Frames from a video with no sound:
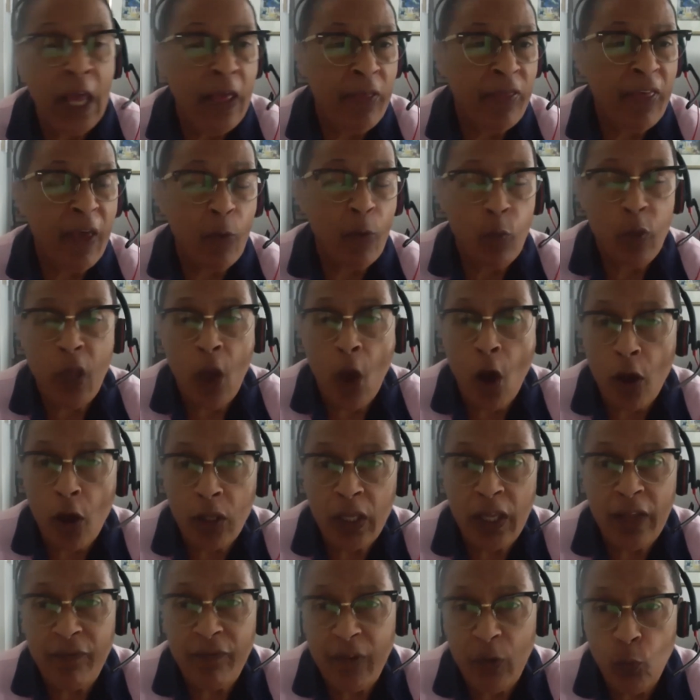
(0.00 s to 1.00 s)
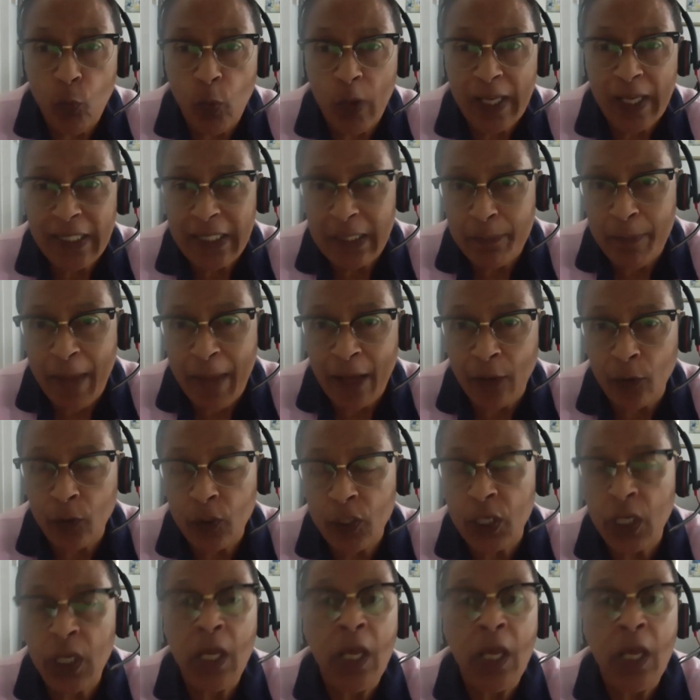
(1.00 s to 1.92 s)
that we all live in Westmount,